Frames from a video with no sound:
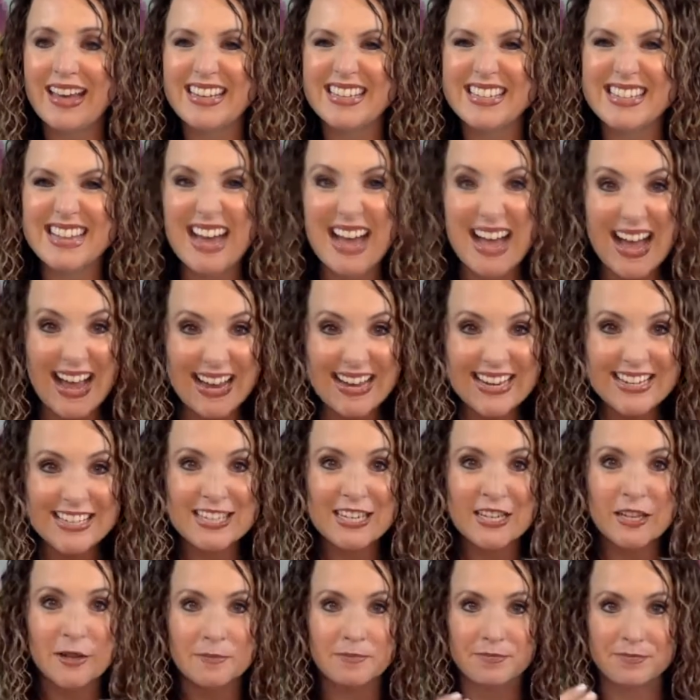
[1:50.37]

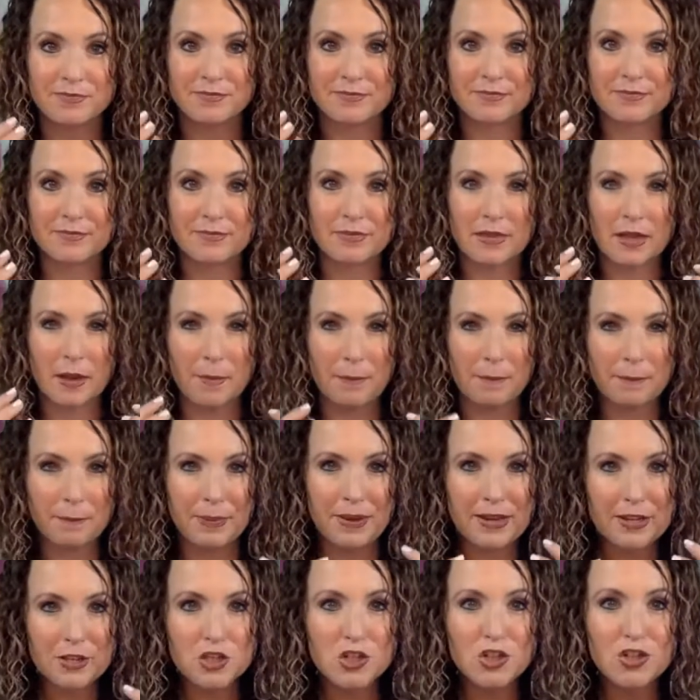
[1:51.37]
tight
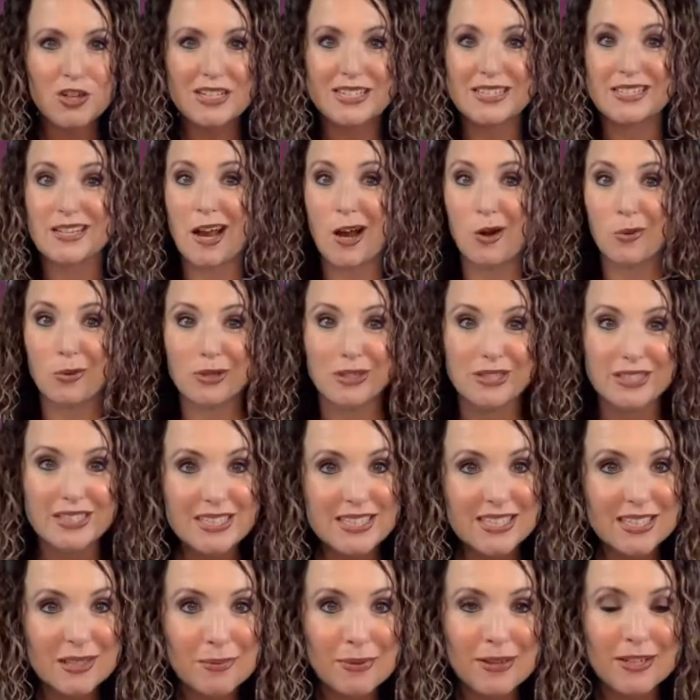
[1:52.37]
picture. It's not a
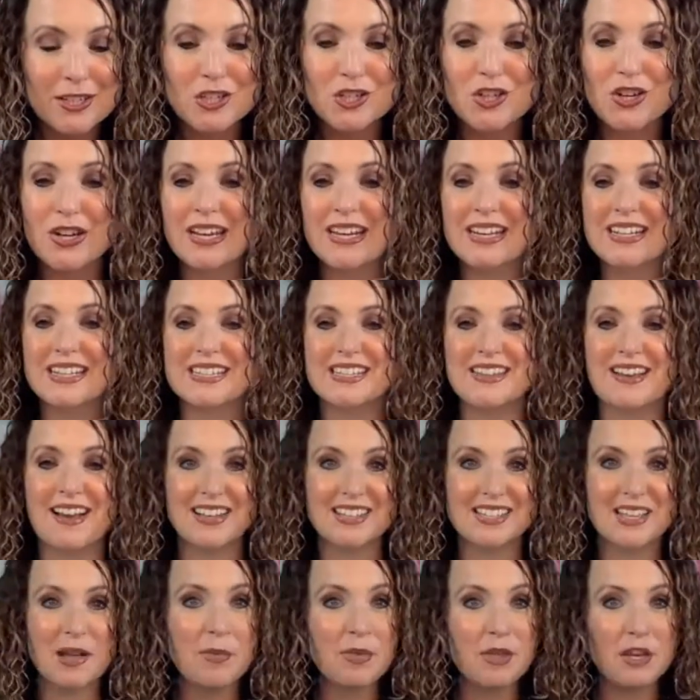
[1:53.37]
realistic picture. It is
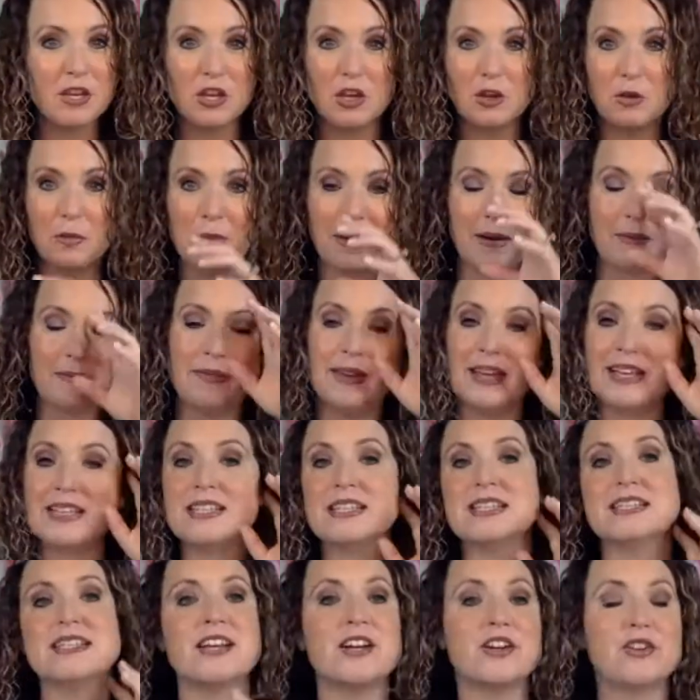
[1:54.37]
not something you
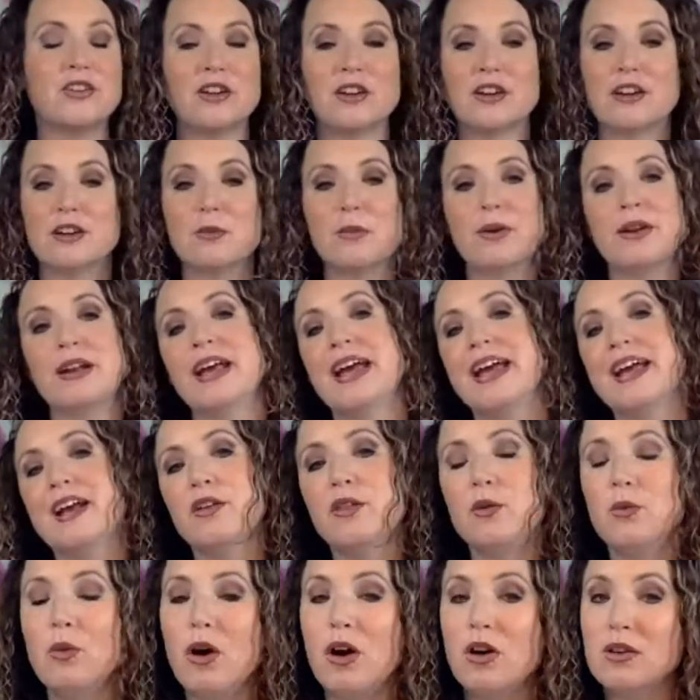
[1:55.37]
necessarily are going to want to hang
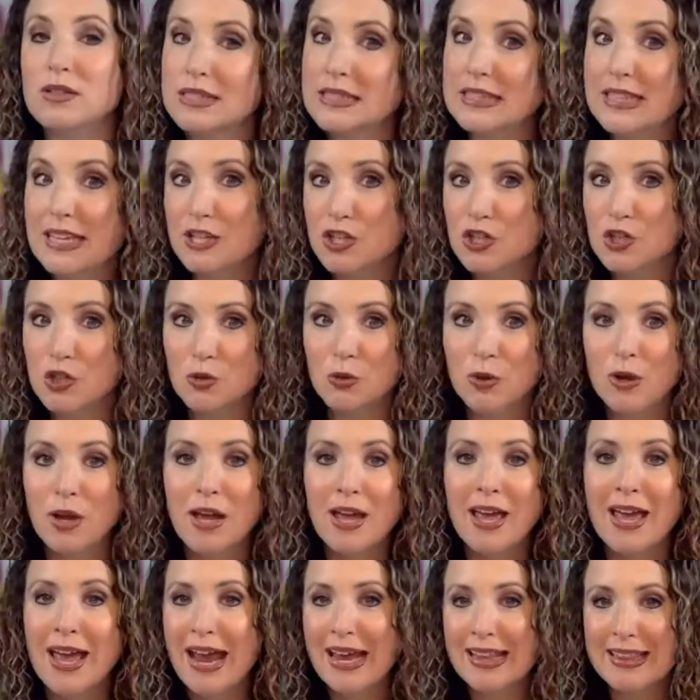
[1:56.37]
on the walls unless
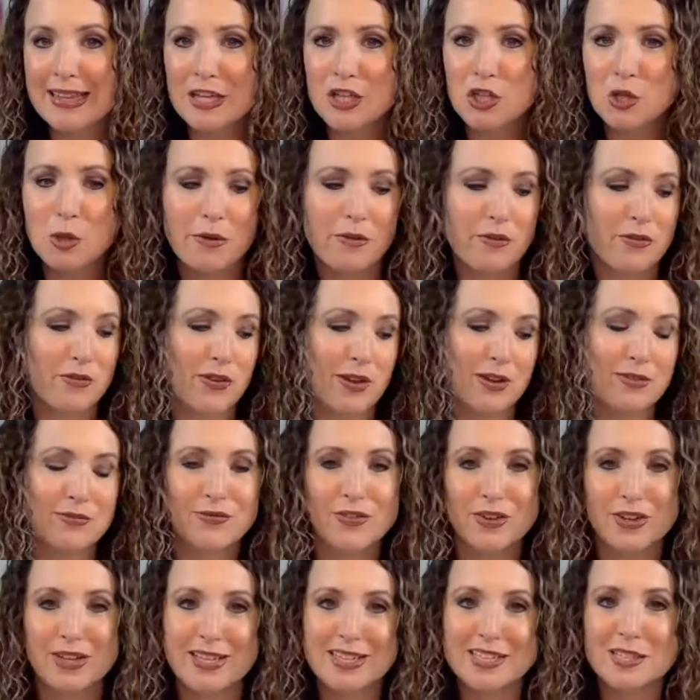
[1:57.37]
you have a fun,
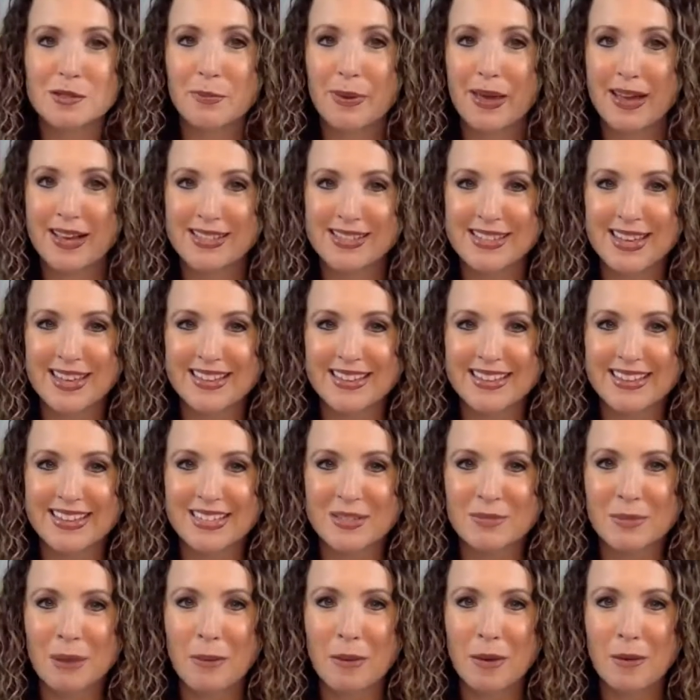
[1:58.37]
funky space like
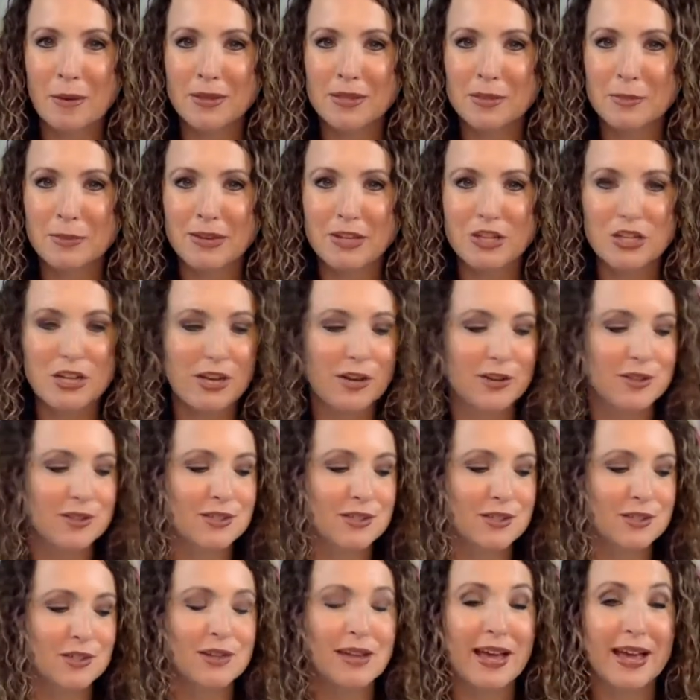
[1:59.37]
this. My mama's beach house
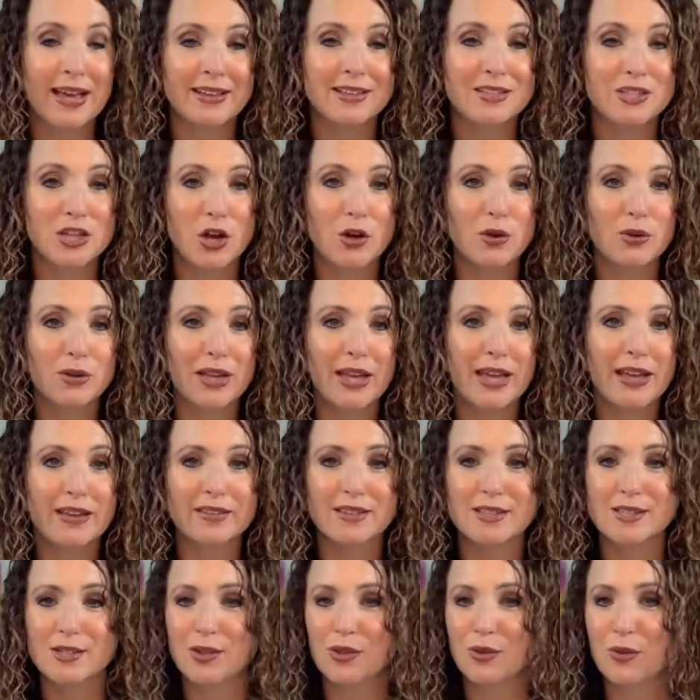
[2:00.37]
could totally hang
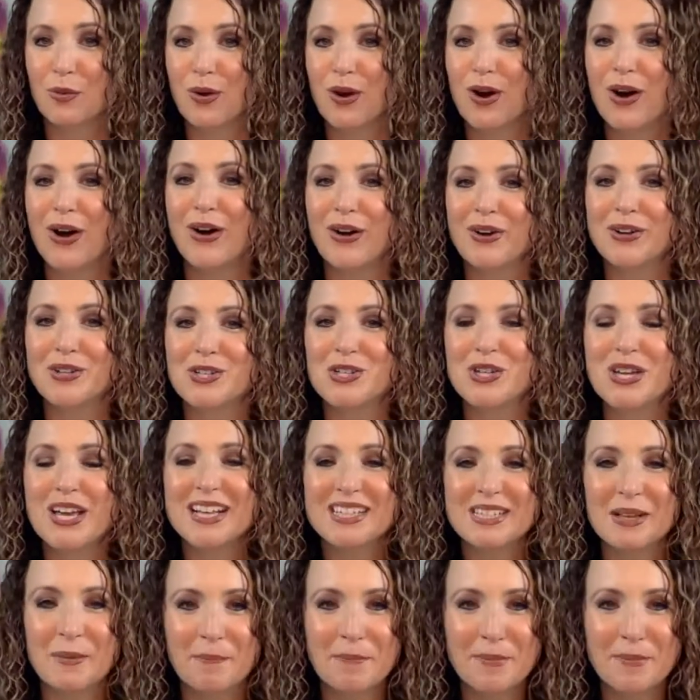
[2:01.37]
this on the wall. She has a